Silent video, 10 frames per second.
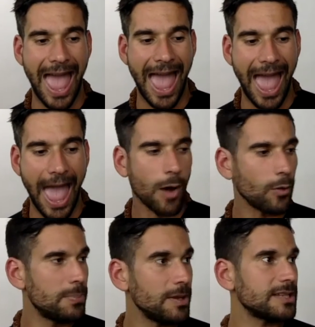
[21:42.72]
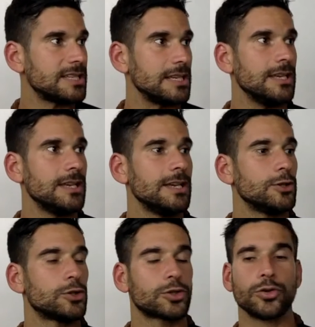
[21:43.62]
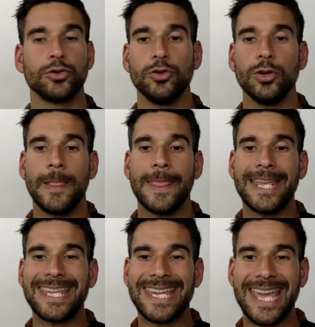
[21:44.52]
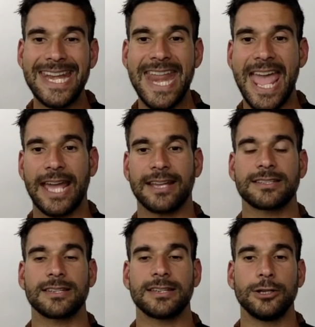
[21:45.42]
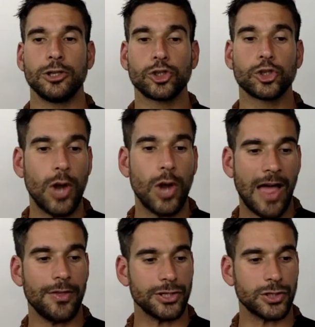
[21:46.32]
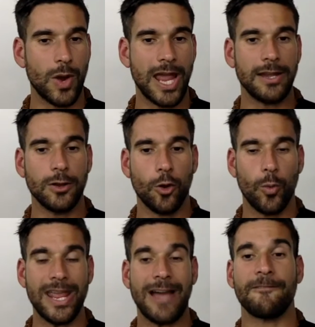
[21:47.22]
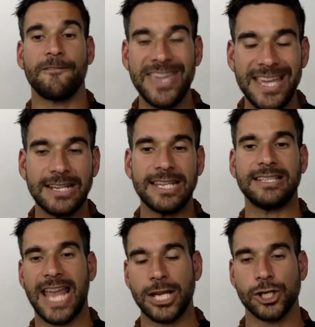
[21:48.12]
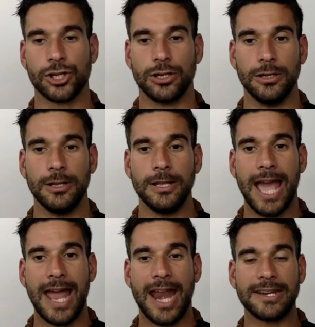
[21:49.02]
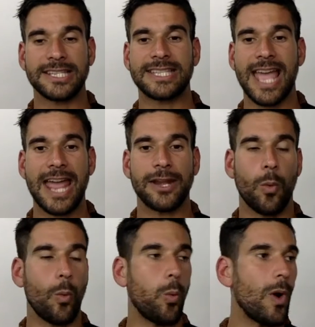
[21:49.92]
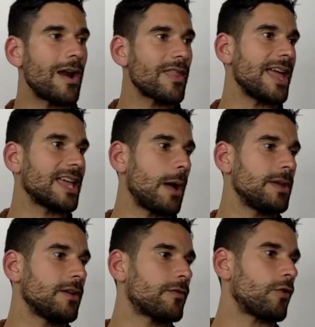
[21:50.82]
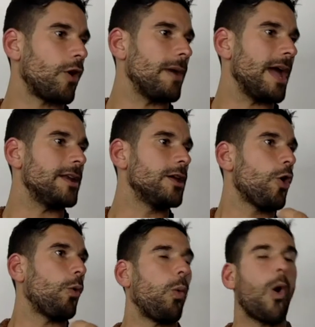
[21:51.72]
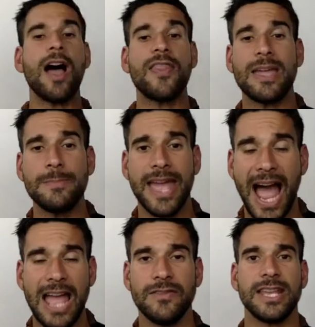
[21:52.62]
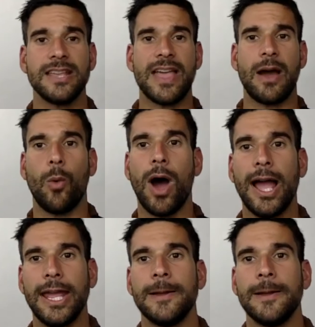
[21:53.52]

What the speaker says: ability to connect to others when we are feeling tension and understand where are they coming from and why are they behaving in that way.